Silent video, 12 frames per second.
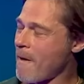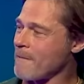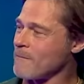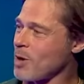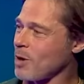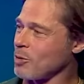I
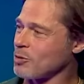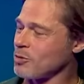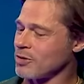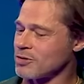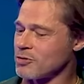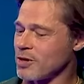worked
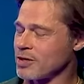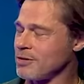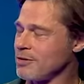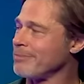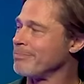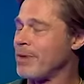with the
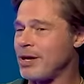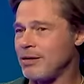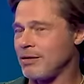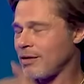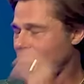director, may